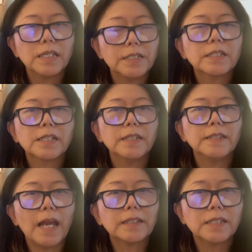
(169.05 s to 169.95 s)

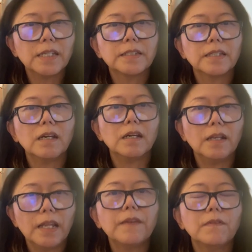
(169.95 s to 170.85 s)
interconnected
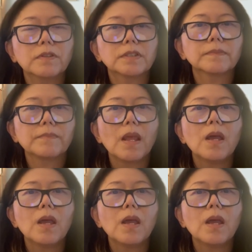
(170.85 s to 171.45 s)
levels.